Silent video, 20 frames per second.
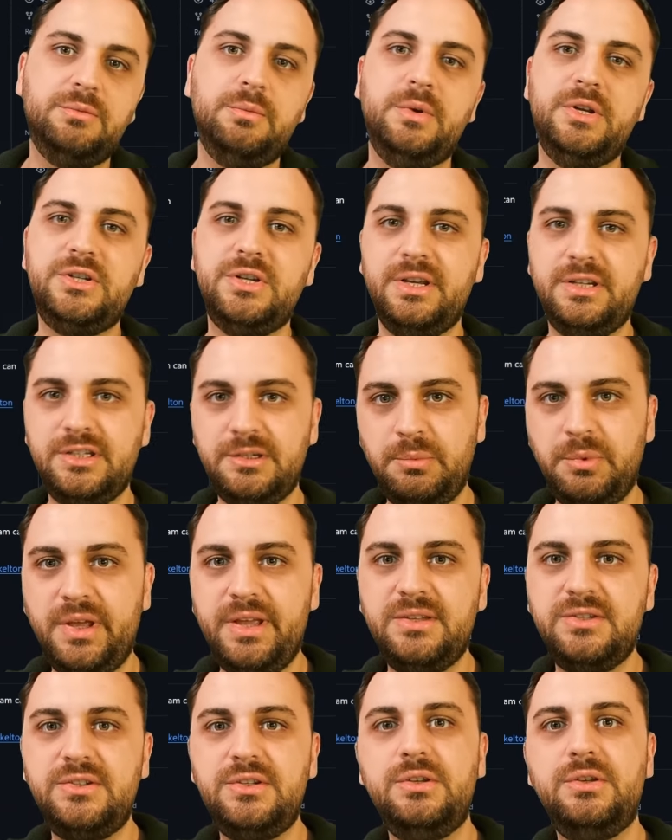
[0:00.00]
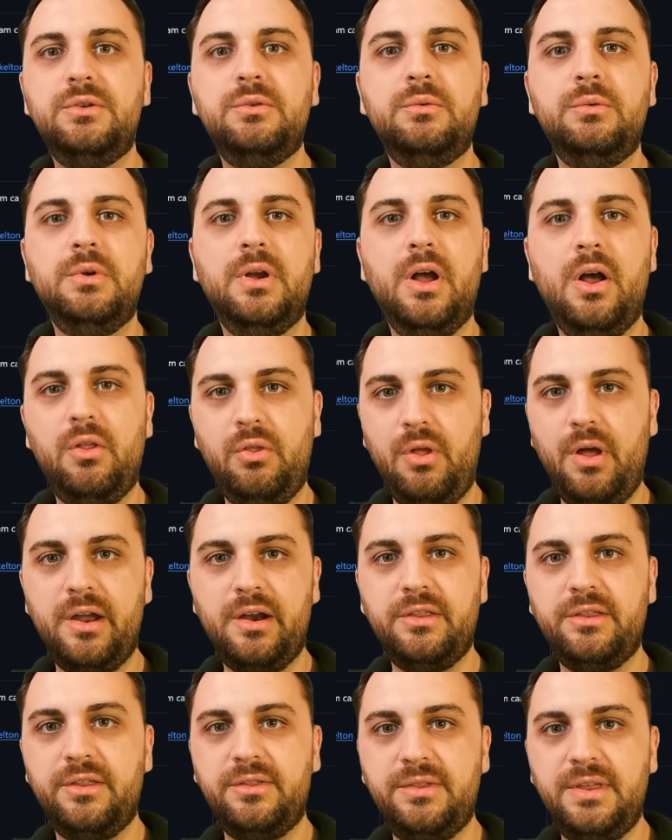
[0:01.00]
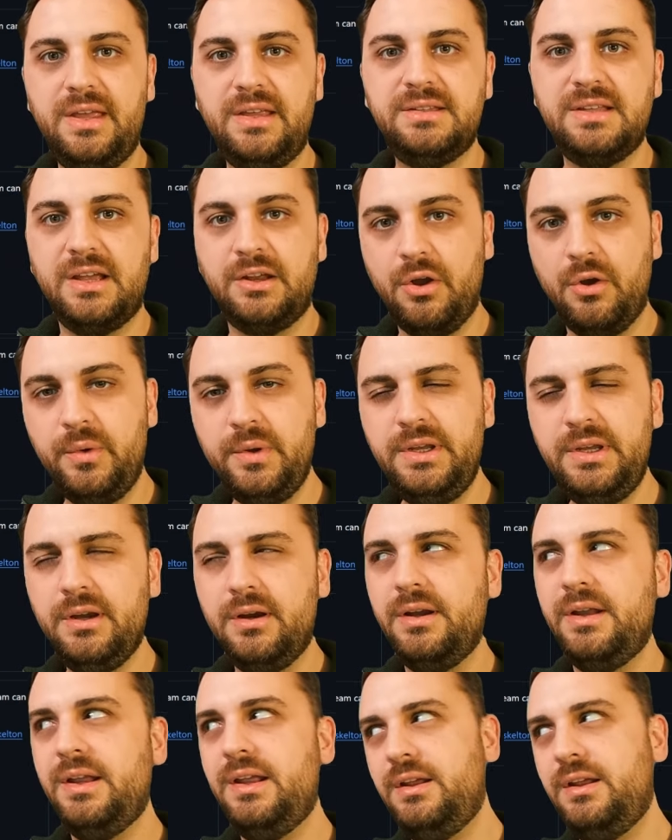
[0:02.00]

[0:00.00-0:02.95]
which explains to you a lot of the things that go in here,